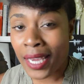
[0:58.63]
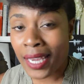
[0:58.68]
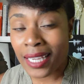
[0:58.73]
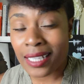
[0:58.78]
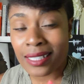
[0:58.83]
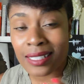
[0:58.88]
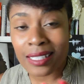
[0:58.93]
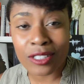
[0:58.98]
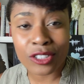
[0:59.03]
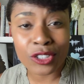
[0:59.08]

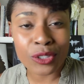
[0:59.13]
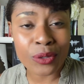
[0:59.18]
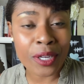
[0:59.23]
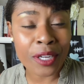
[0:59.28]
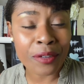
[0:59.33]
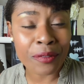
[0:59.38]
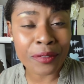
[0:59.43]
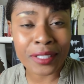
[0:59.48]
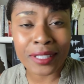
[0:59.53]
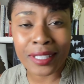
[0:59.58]
He tells you
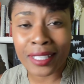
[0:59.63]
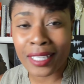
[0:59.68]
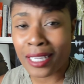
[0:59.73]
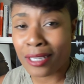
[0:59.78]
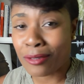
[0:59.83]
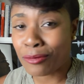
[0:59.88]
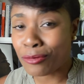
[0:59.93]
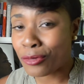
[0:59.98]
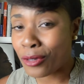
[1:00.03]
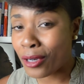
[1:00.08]

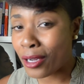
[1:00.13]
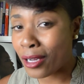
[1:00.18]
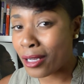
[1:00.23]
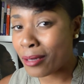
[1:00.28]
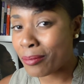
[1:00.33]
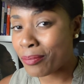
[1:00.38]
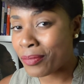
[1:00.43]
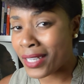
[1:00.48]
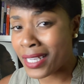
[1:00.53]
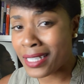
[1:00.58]
everything
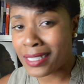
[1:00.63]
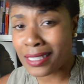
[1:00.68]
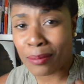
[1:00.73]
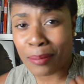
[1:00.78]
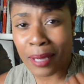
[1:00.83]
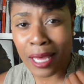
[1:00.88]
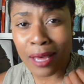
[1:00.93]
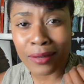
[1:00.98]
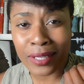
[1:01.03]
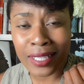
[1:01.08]
from things
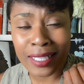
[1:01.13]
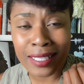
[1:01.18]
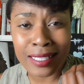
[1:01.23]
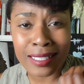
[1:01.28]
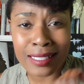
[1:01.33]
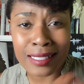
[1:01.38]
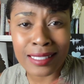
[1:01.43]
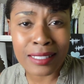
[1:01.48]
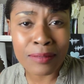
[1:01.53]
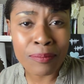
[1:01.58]
about
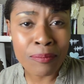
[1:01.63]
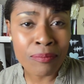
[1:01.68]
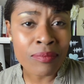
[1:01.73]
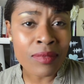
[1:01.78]
his